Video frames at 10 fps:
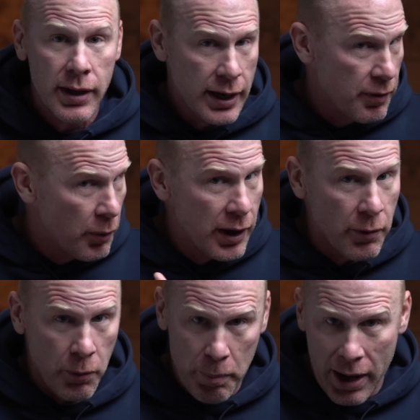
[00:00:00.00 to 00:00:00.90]
Even when
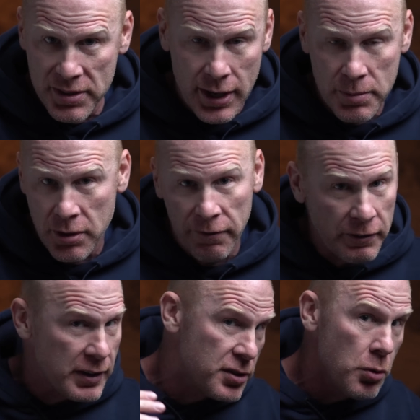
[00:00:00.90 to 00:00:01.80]
it bounced up to a
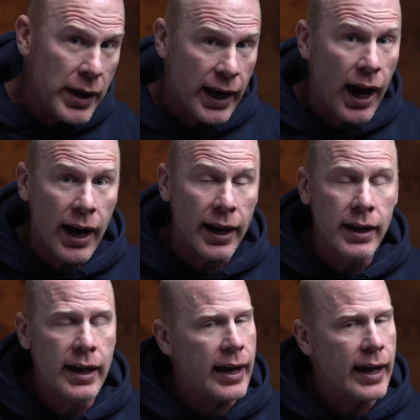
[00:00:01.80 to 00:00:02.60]
52 week high,